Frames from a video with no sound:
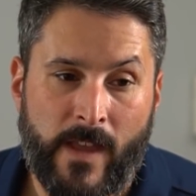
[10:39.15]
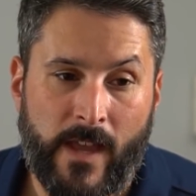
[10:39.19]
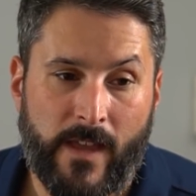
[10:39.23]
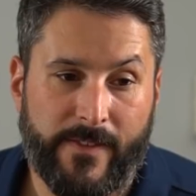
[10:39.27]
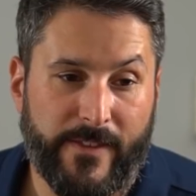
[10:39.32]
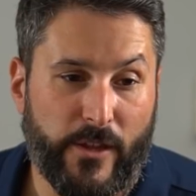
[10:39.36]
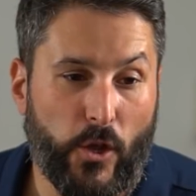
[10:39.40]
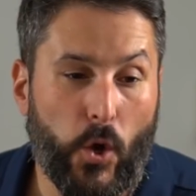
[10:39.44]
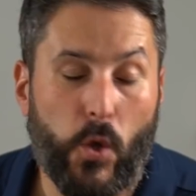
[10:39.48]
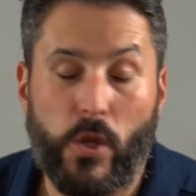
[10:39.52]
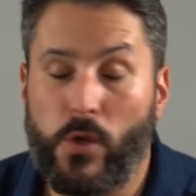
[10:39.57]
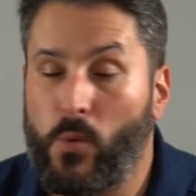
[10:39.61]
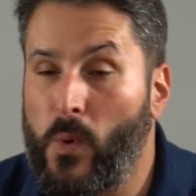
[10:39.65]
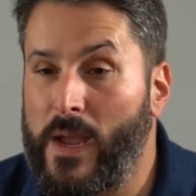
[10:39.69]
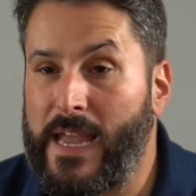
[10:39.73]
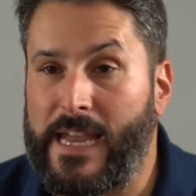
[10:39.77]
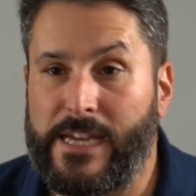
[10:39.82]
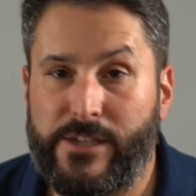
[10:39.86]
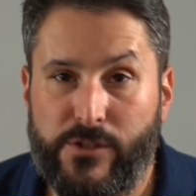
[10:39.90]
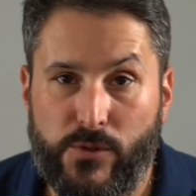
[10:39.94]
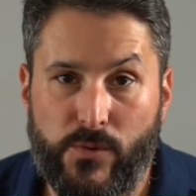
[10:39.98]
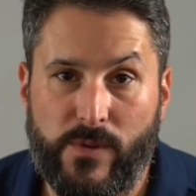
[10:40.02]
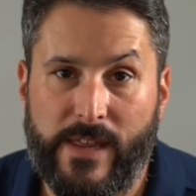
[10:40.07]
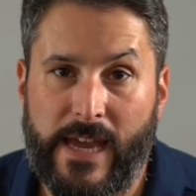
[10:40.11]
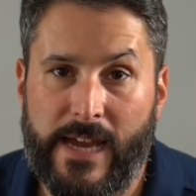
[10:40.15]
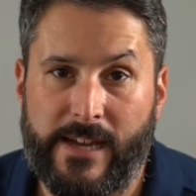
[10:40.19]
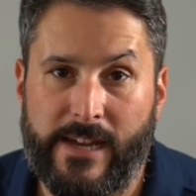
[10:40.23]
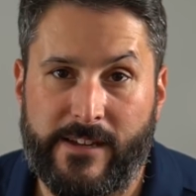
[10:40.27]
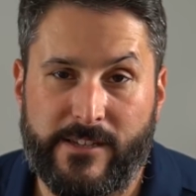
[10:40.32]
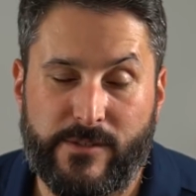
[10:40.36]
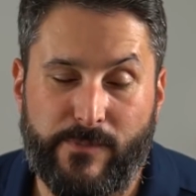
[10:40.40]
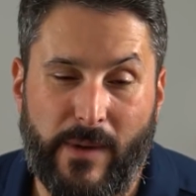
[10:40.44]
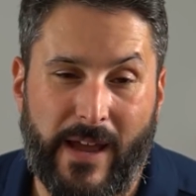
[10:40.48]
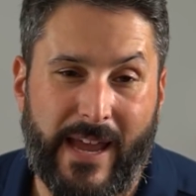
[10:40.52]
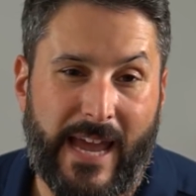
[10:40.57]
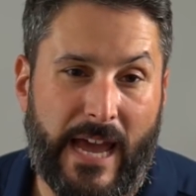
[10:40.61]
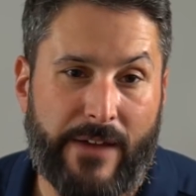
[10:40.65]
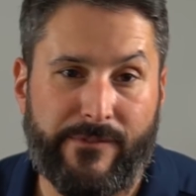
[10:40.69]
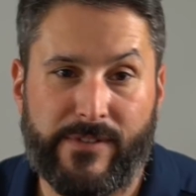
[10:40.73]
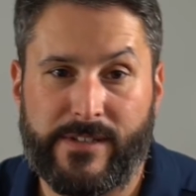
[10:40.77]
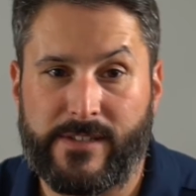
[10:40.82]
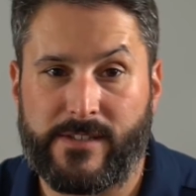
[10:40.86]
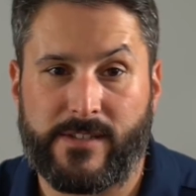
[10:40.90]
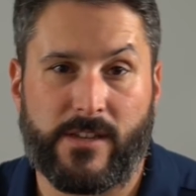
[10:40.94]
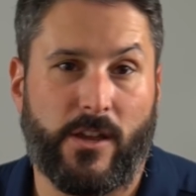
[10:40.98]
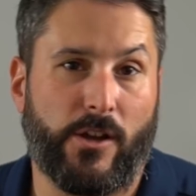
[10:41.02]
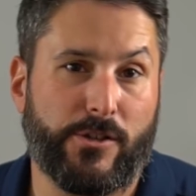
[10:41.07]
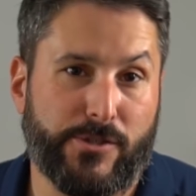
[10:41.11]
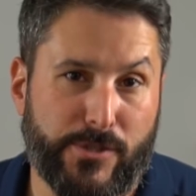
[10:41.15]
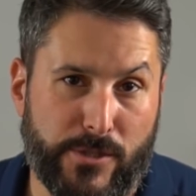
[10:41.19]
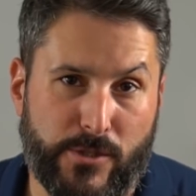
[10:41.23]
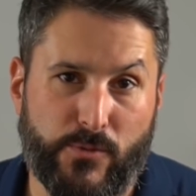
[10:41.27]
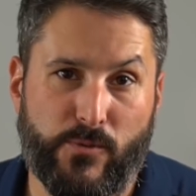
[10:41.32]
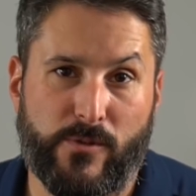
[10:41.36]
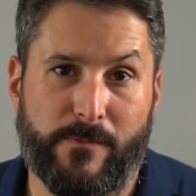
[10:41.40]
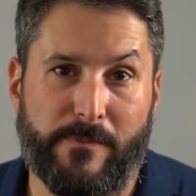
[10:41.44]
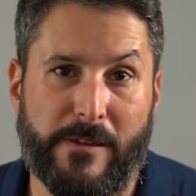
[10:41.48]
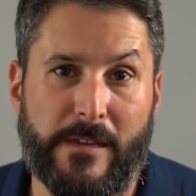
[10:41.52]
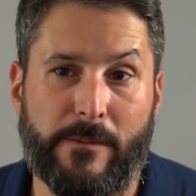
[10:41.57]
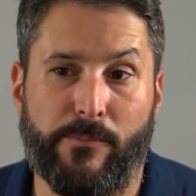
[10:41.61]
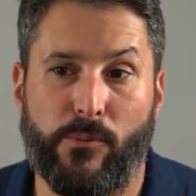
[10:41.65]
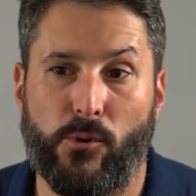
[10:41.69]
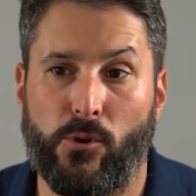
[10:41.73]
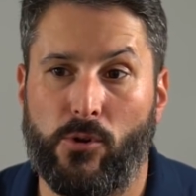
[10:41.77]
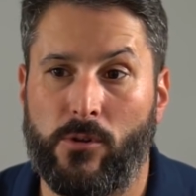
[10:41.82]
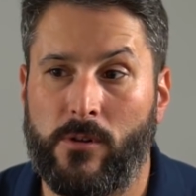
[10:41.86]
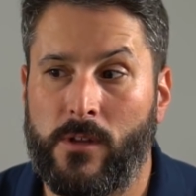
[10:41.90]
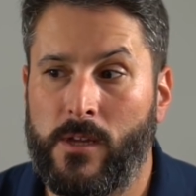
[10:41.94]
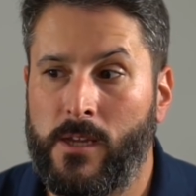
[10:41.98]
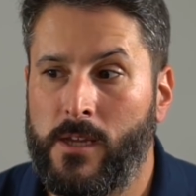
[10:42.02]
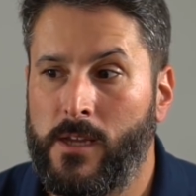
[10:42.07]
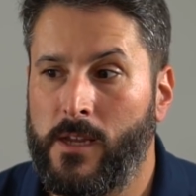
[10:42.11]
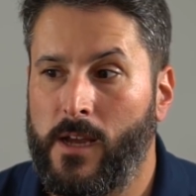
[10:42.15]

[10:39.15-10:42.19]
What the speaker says: The only way I do that is by having discussions with people,